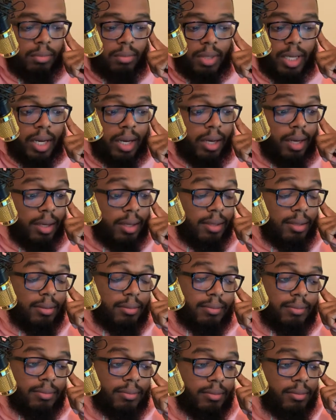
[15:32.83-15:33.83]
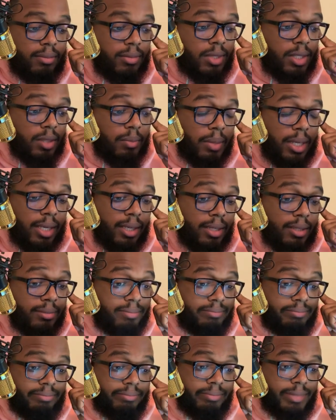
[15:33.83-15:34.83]
Hey, look, man,
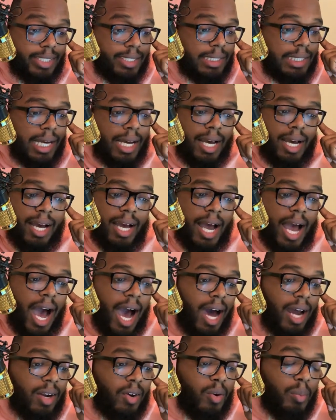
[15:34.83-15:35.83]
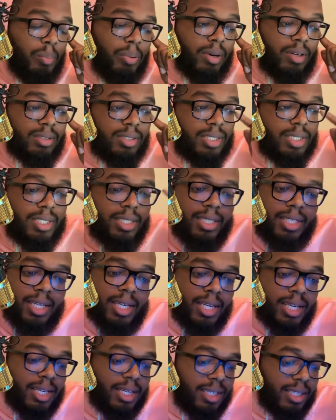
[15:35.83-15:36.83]
I don't personally
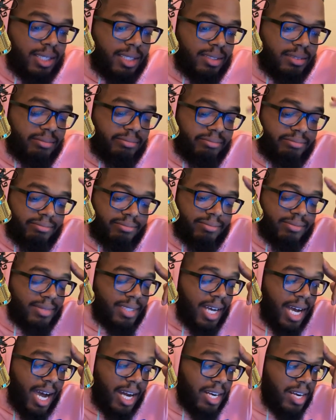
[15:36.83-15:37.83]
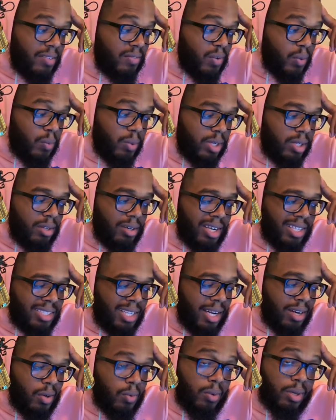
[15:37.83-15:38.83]
get it. I never will, because
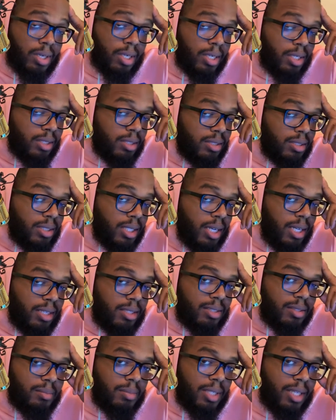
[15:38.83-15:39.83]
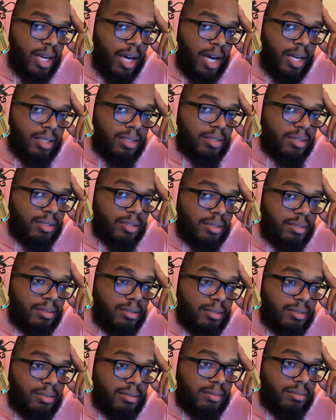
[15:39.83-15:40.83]
I don't want to understand it, to be honest.
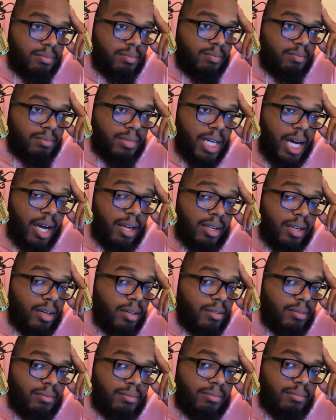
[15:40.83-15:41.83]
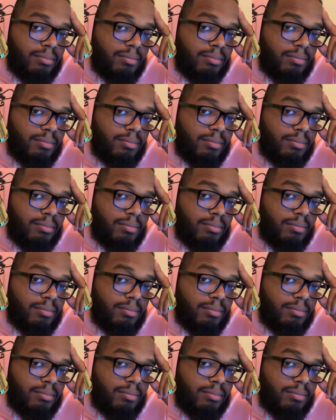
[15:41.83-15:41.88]
I don't